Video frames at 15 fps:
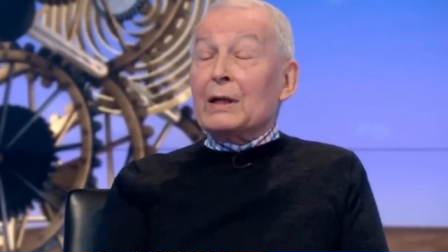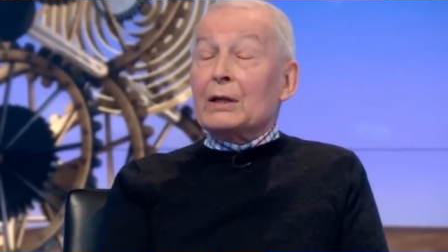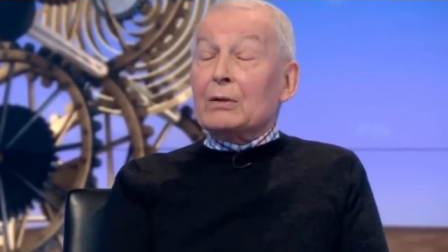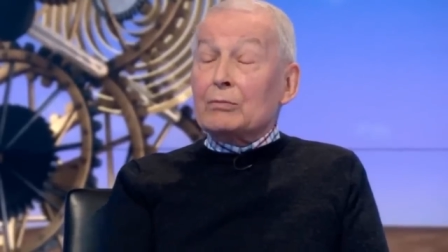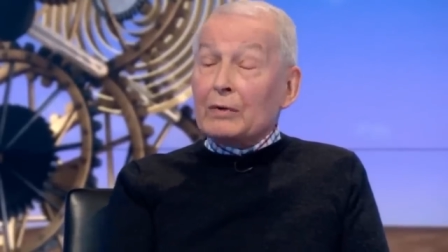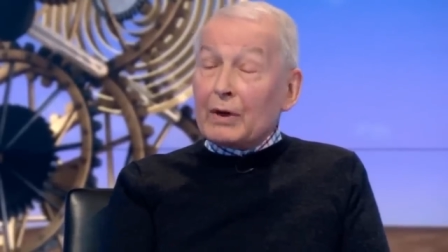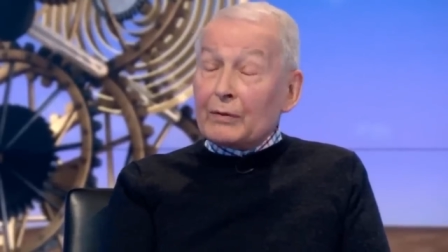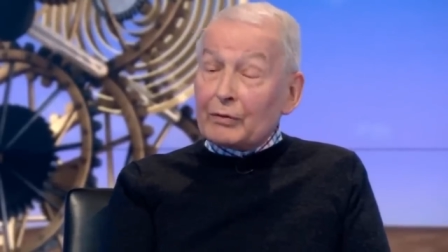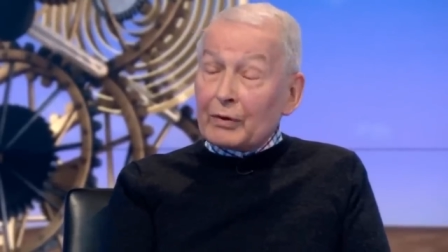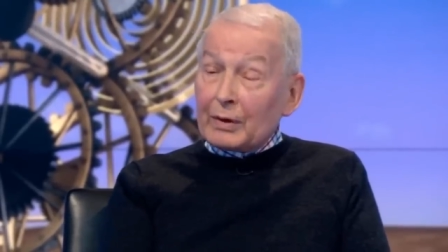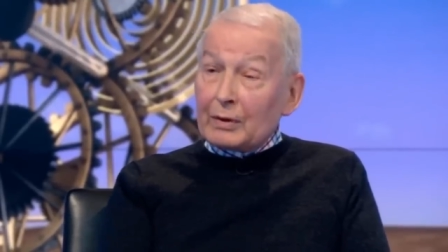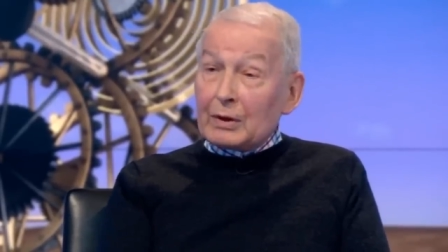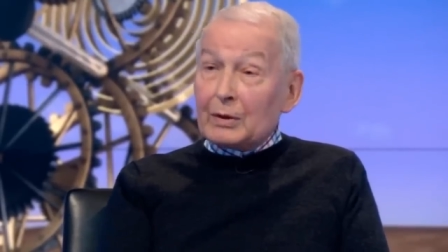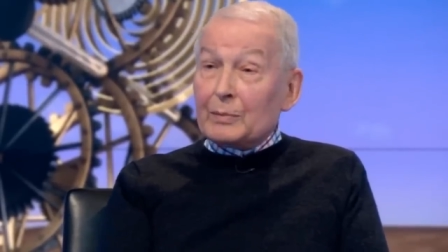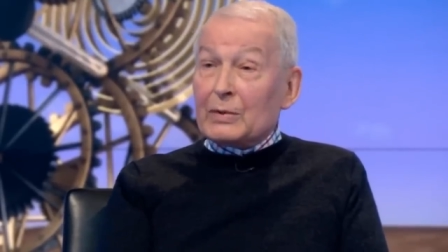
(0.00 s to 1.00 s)
The
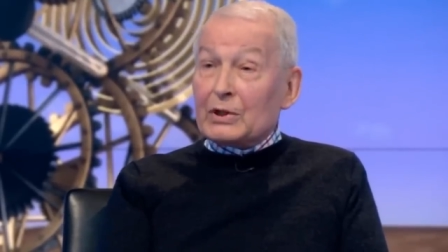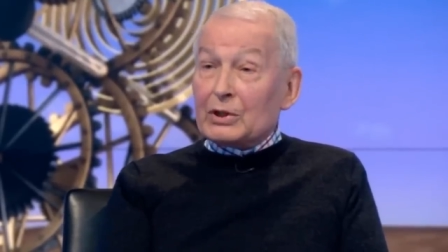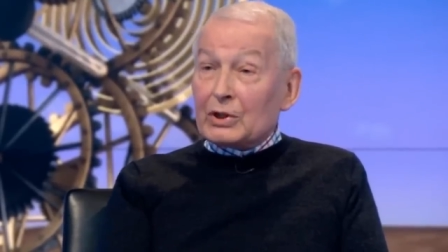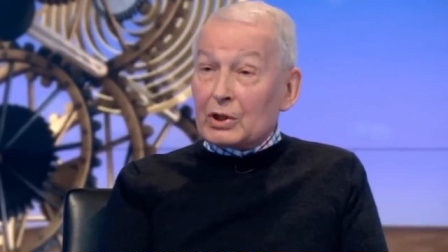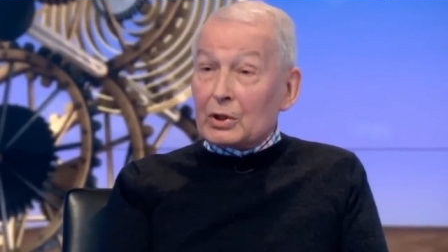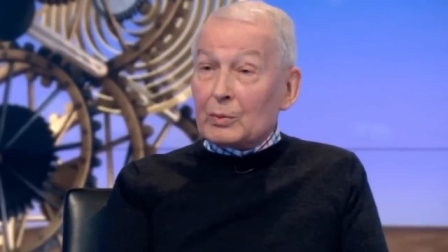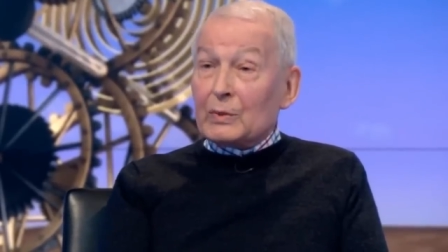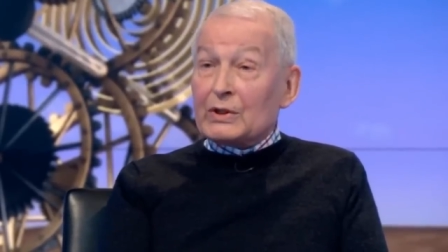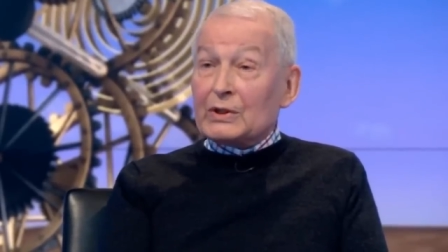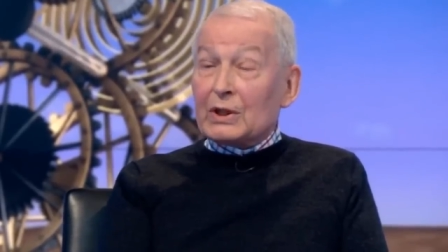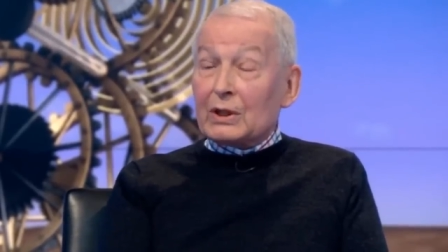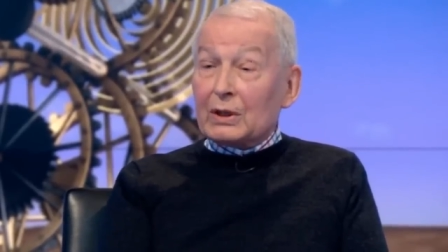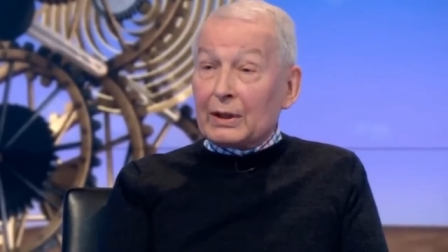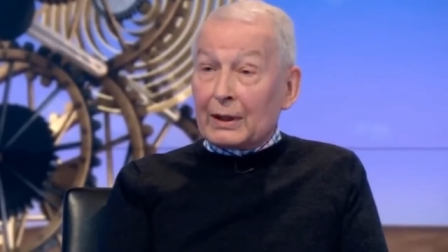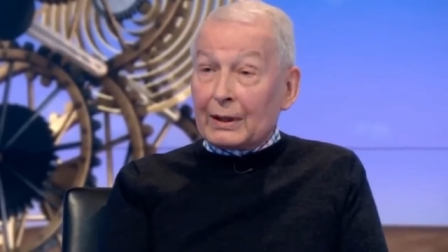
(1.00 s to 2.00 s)
referendum decision was
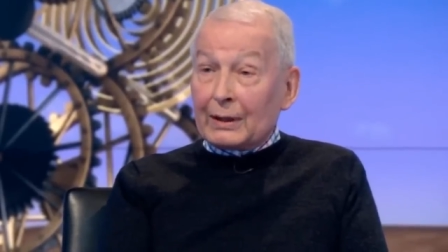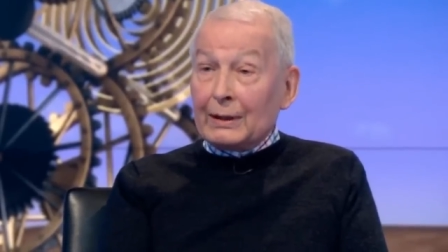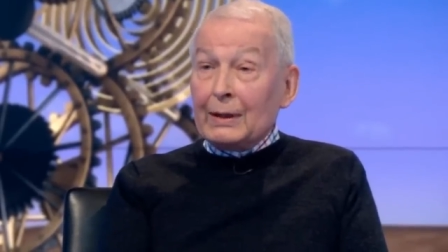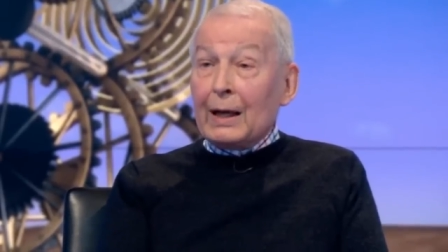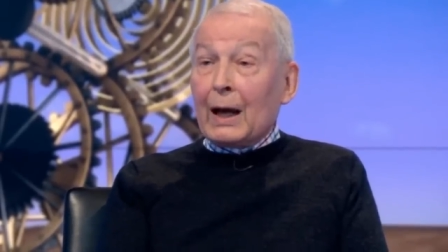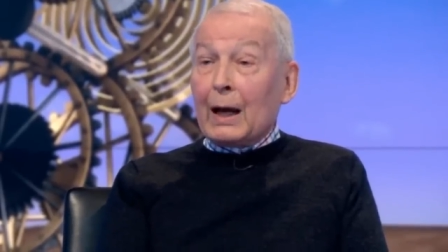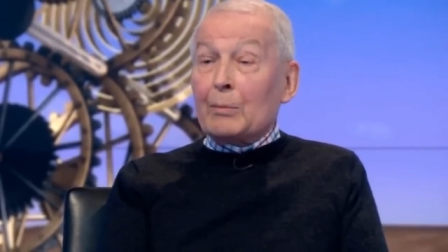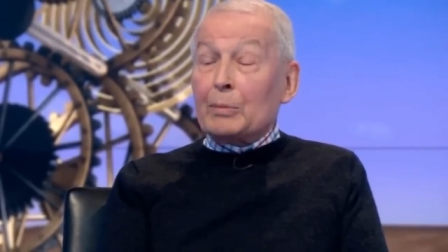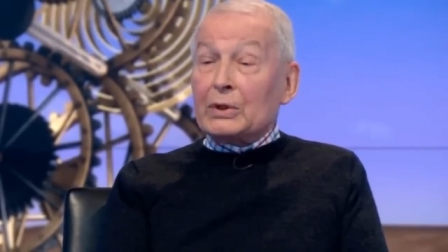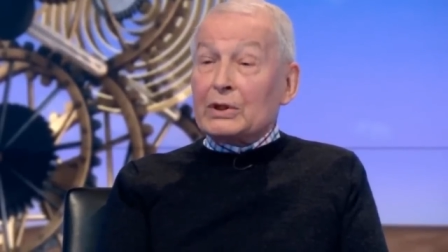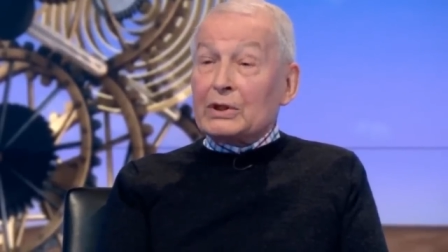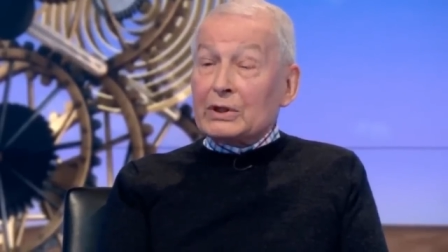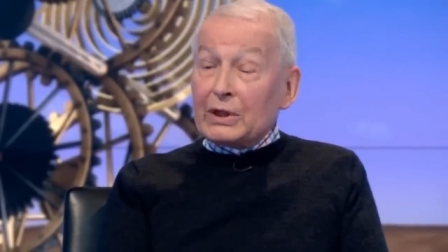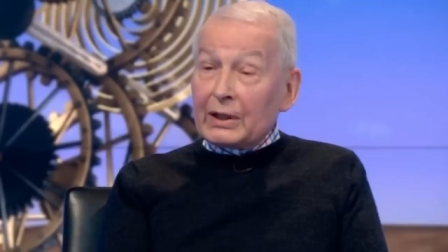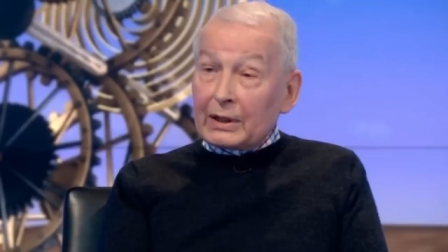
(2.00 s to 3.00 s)
clear, and
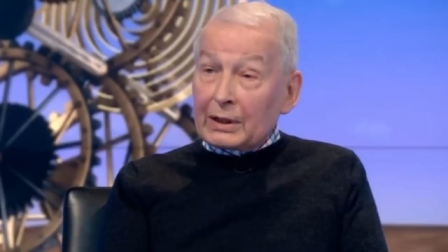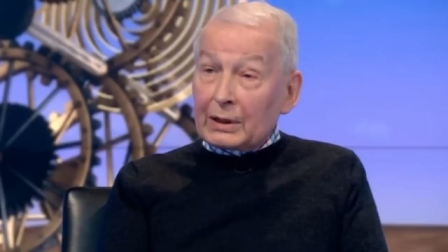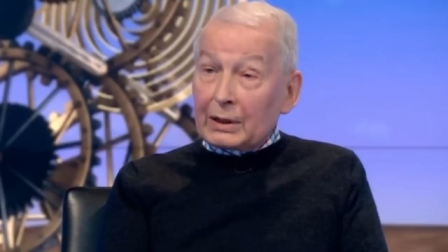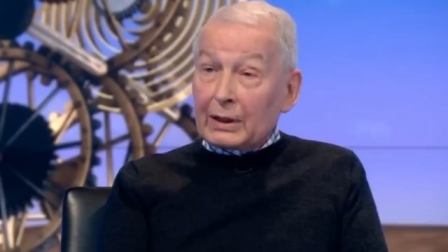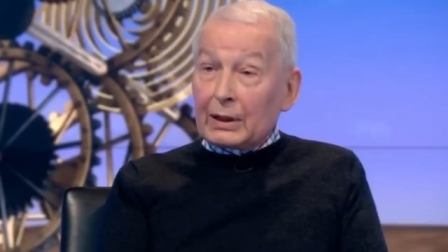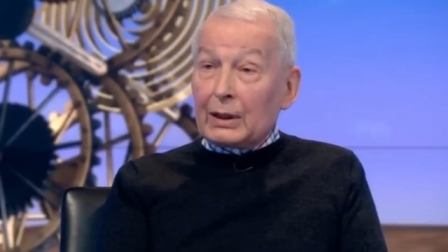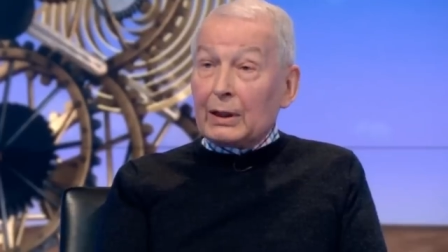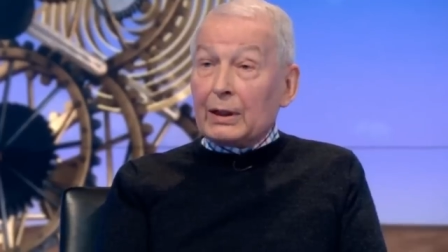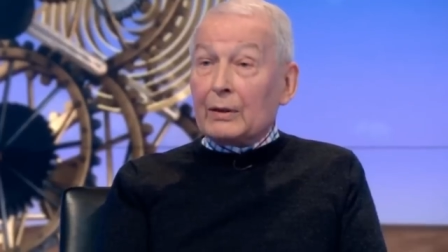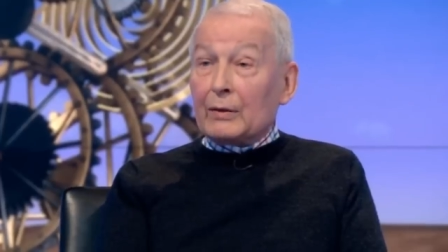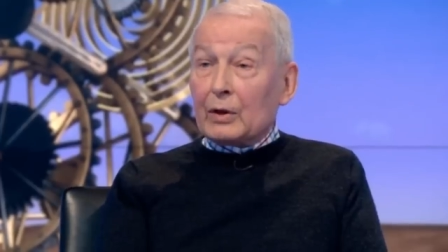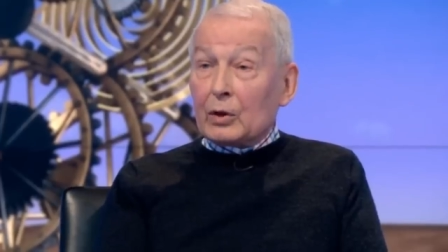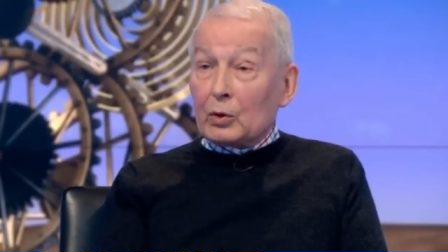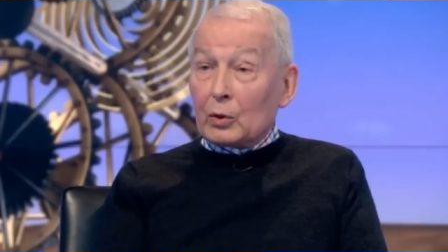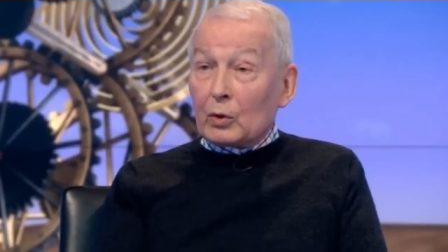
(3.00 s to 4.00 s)
particularly clear
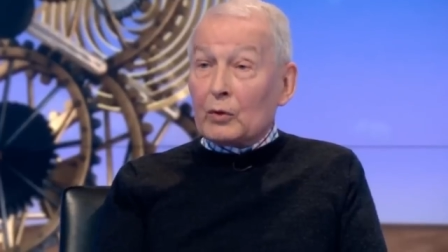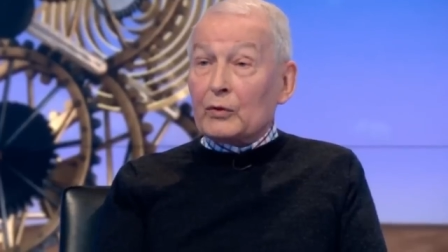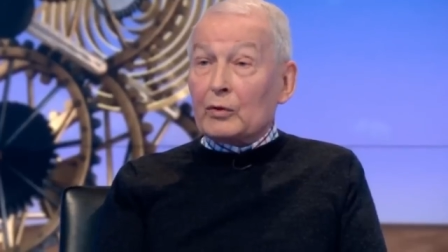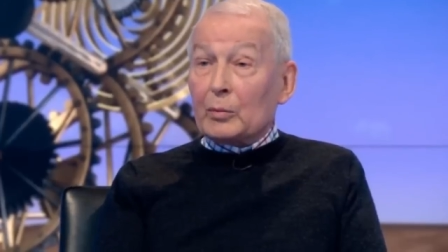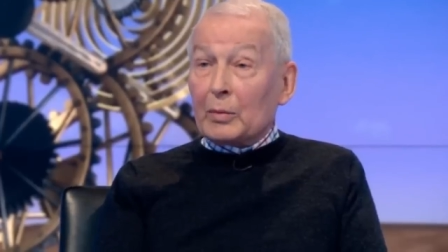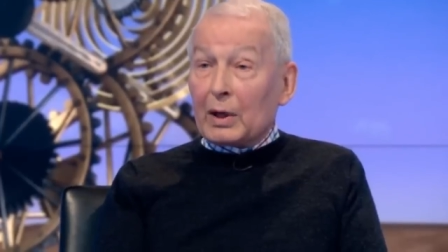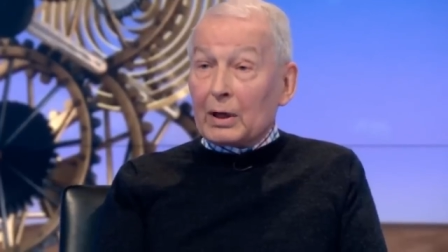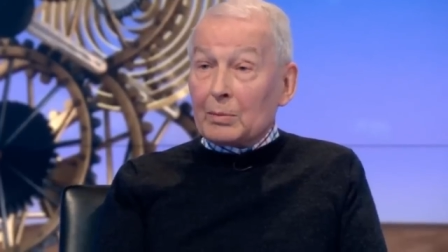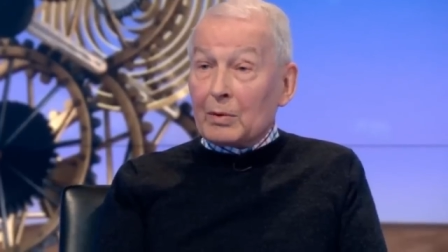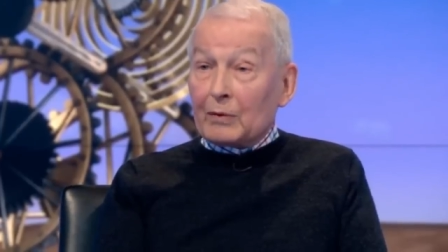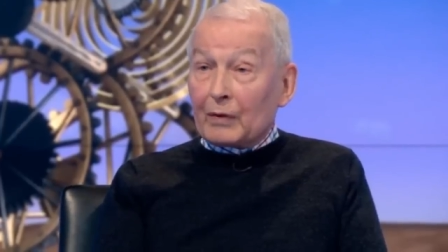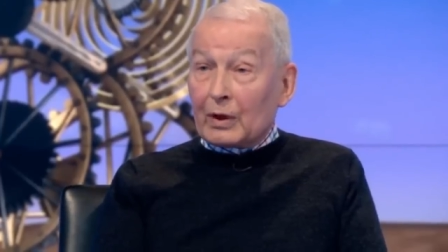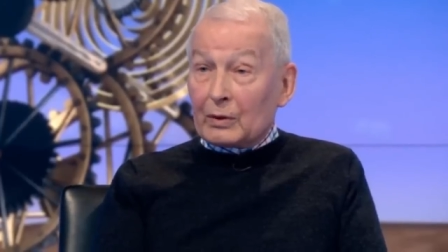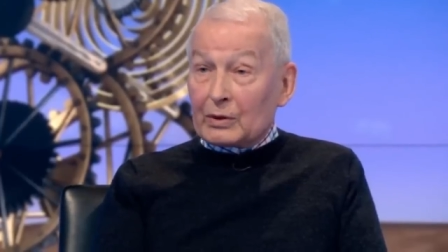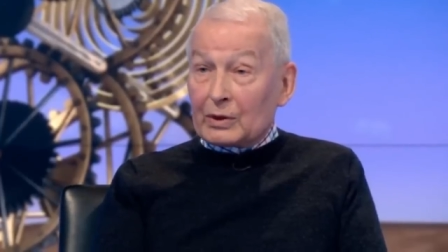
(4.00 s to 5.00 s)
in the north from Labour
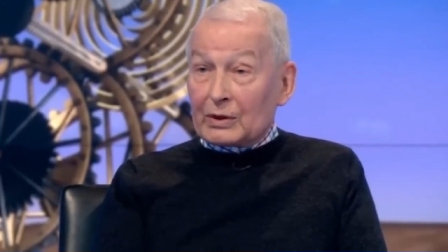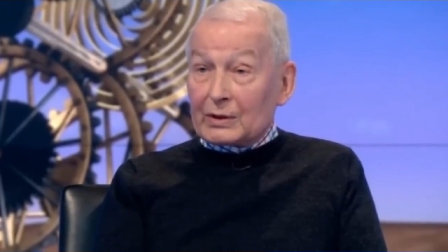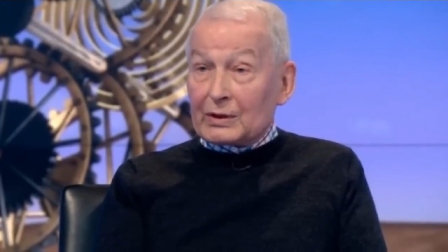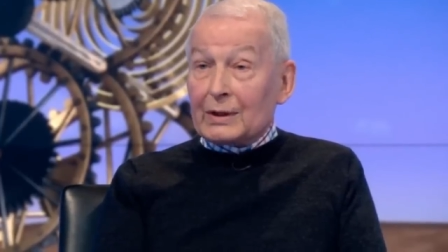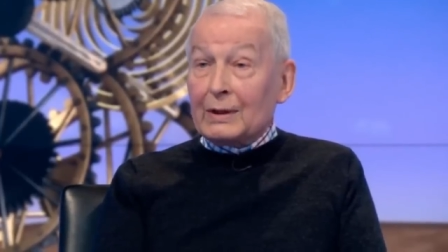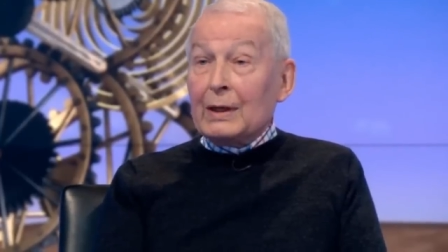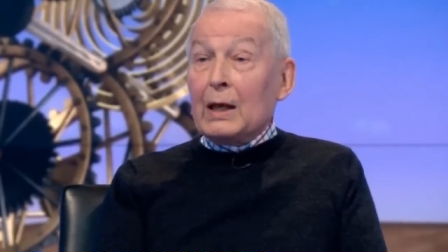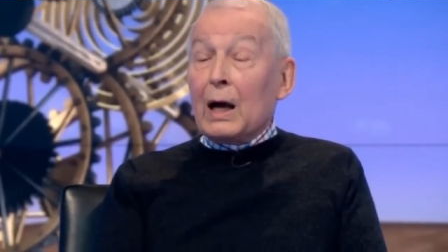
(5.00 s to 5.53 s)
voters.